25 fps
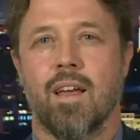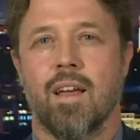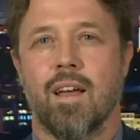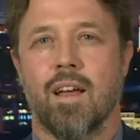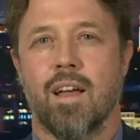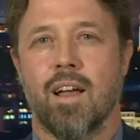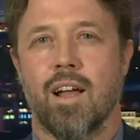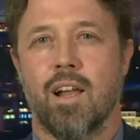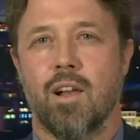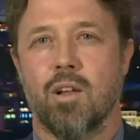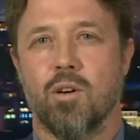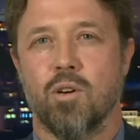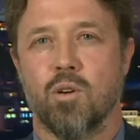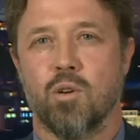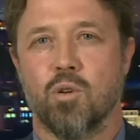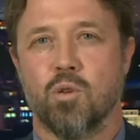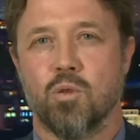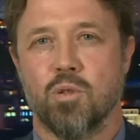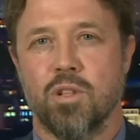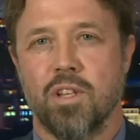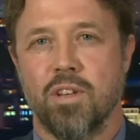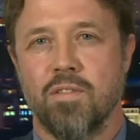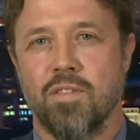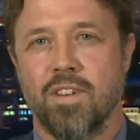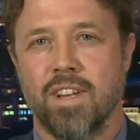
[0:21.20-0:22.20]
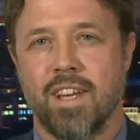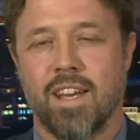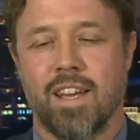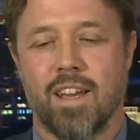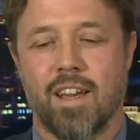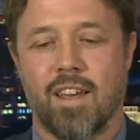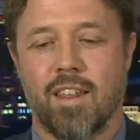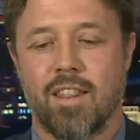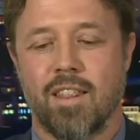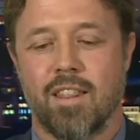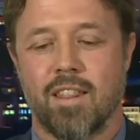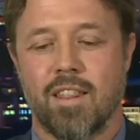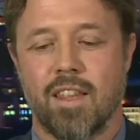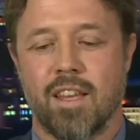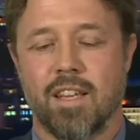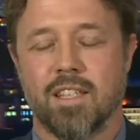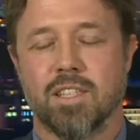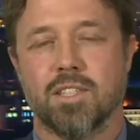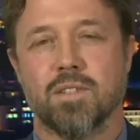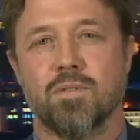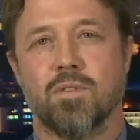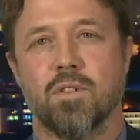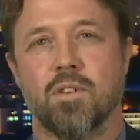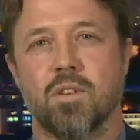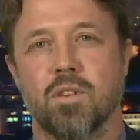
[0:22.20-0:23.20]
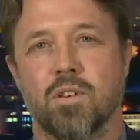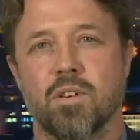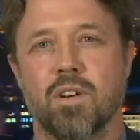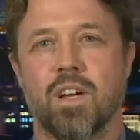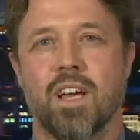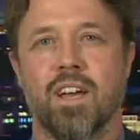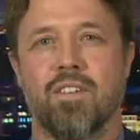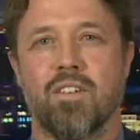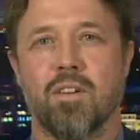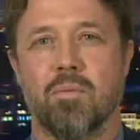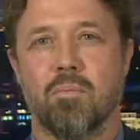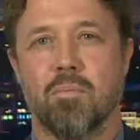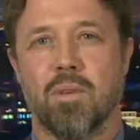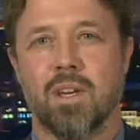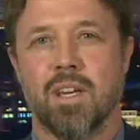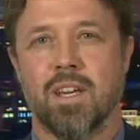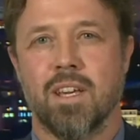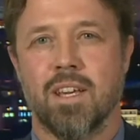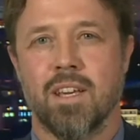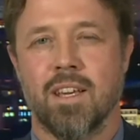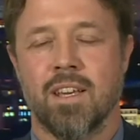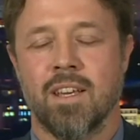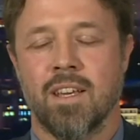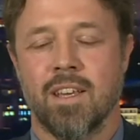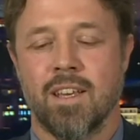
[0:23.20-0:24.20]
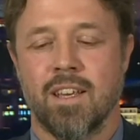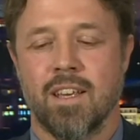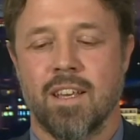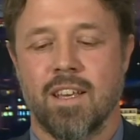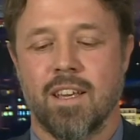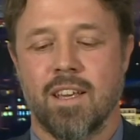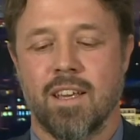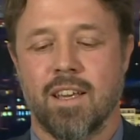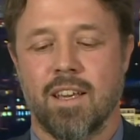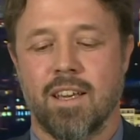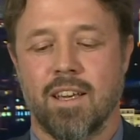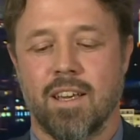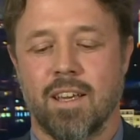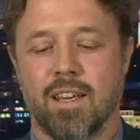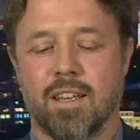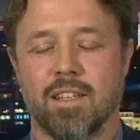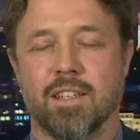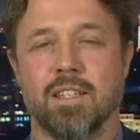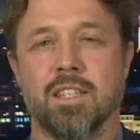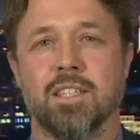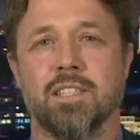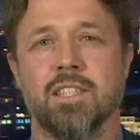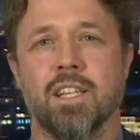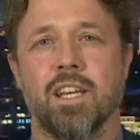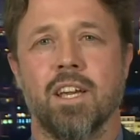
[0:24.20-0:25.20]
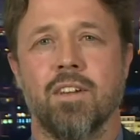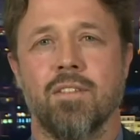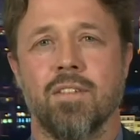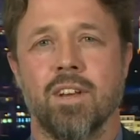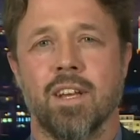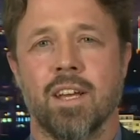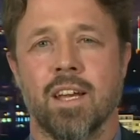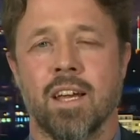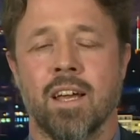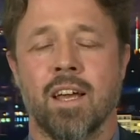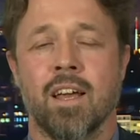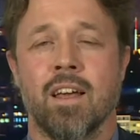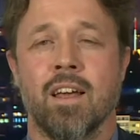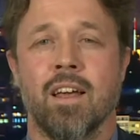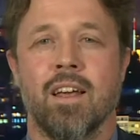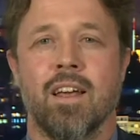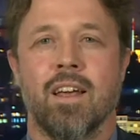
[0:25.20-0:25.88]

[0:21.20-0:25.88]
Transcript: Hello, good evening, and thanks for having me this evening.